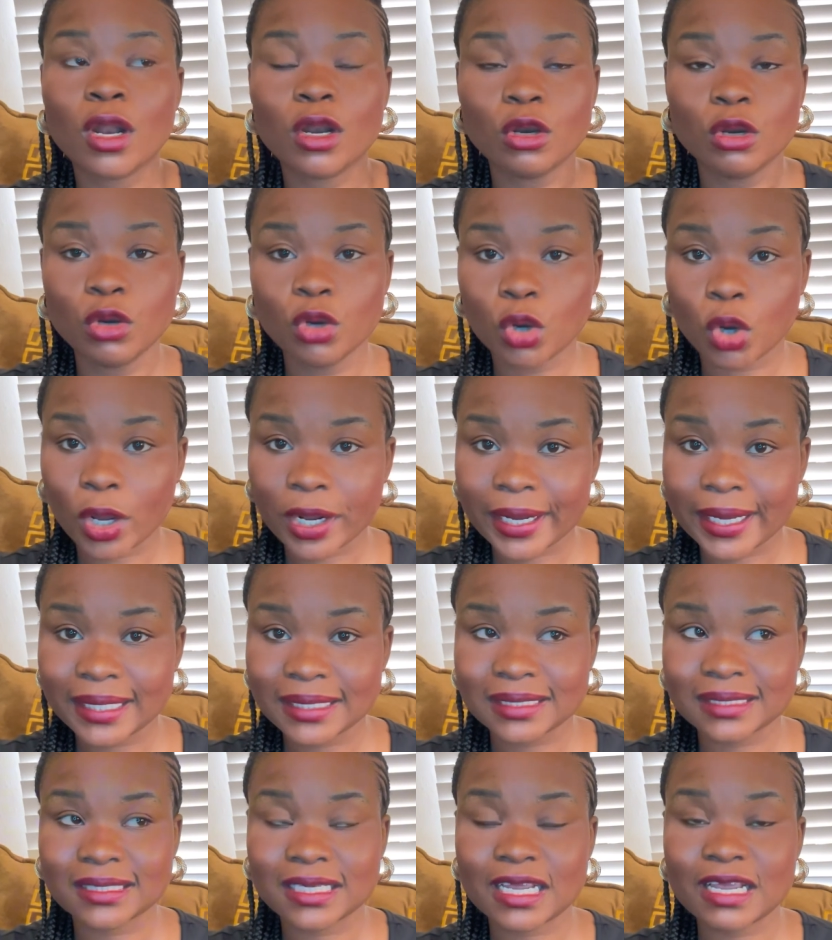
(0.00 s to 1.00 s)

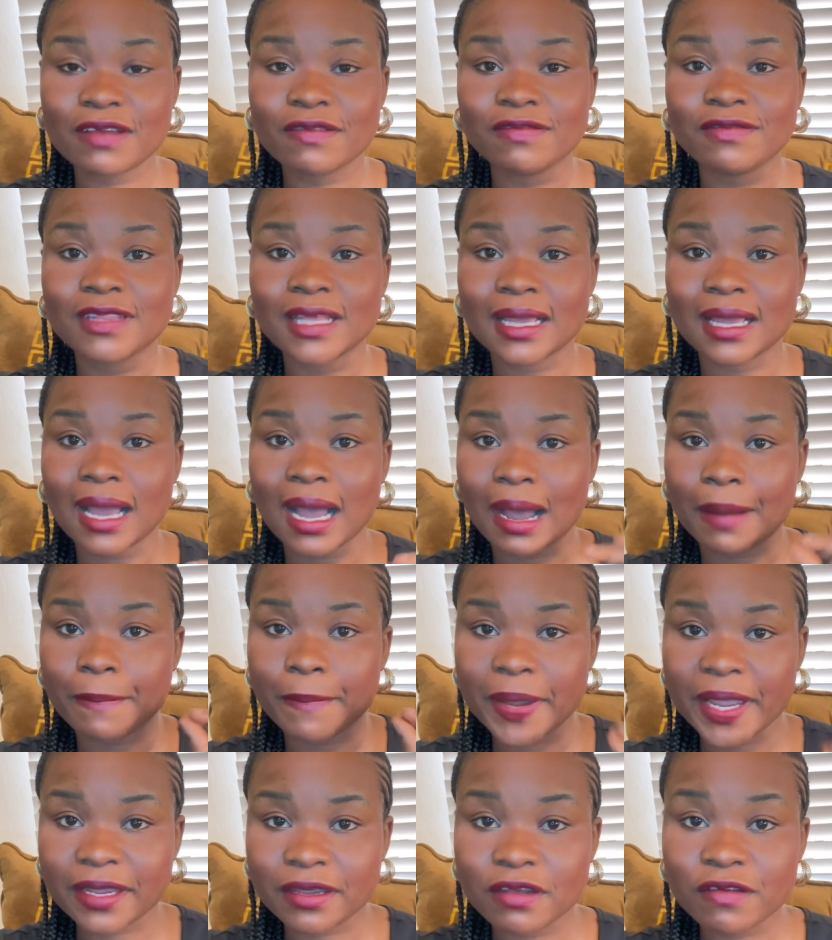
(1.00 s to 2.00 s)
luggages if they are
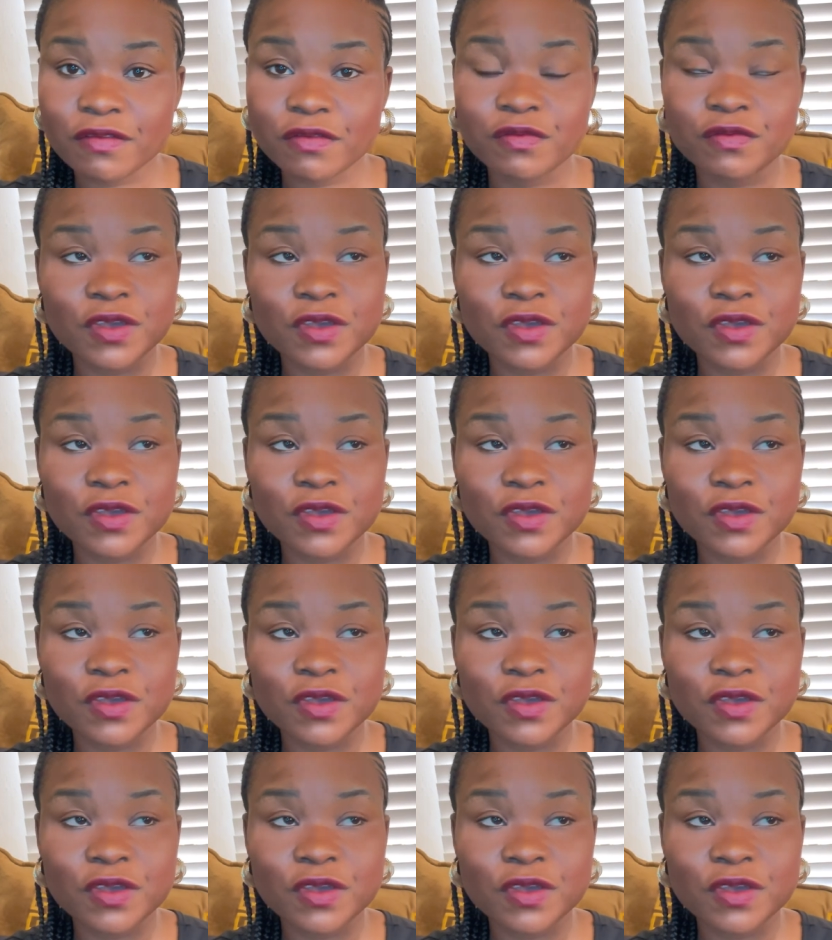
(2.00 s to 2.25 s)
paying.